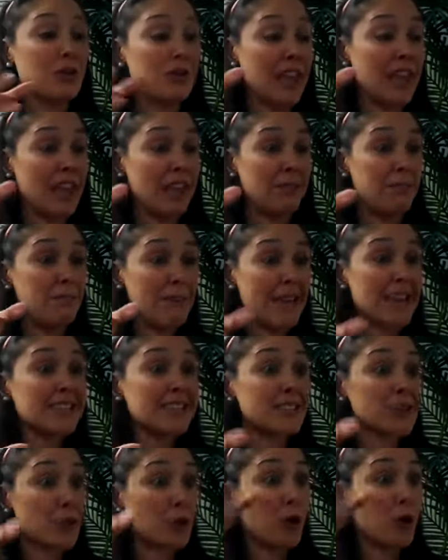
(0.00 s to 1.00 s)
they
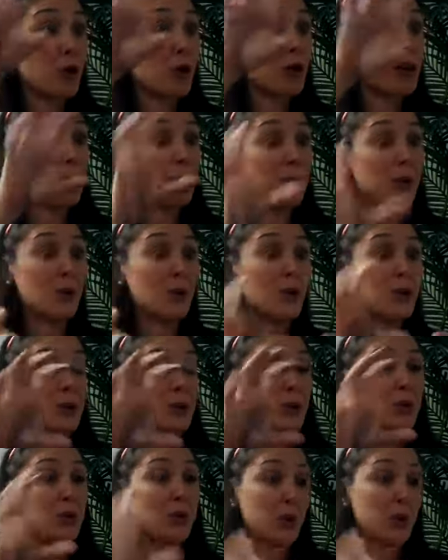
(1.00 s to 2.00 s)
mix the coconut milk with
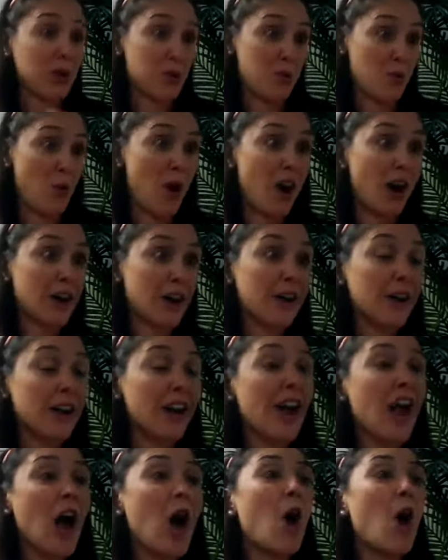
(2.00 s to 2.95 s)
the coconut water.